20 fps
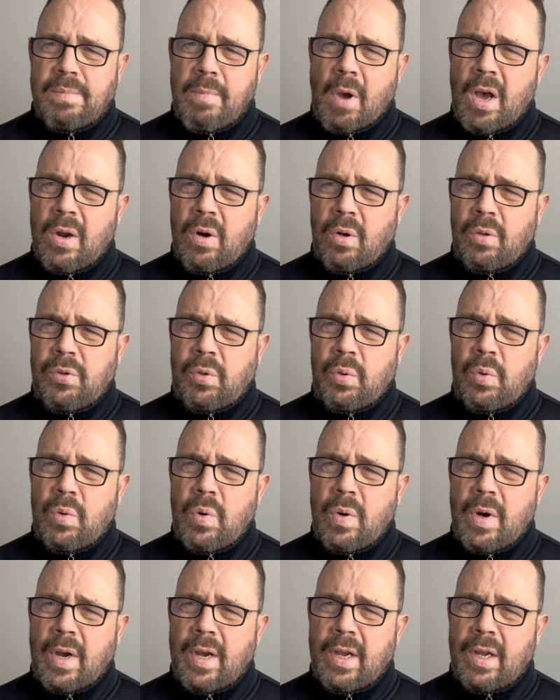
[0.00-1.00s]
model
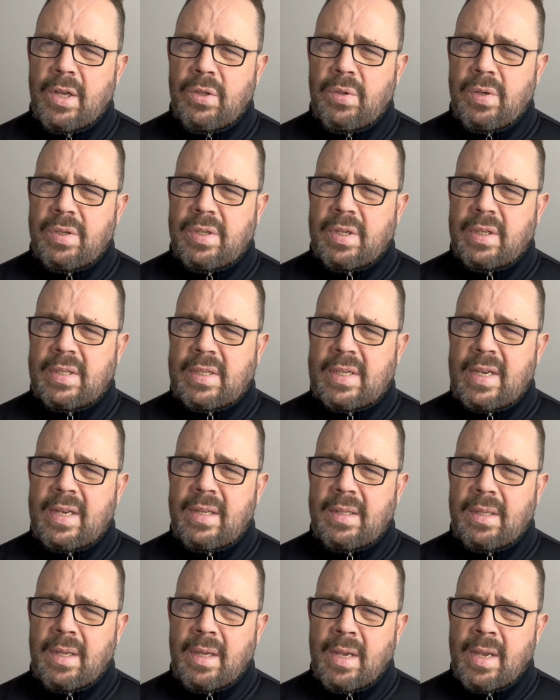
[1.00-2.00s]
to, uh, to
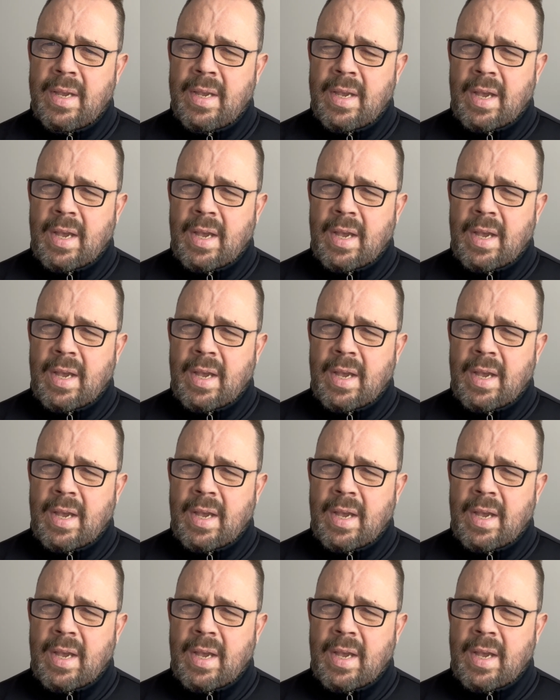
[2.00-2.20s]
succeed.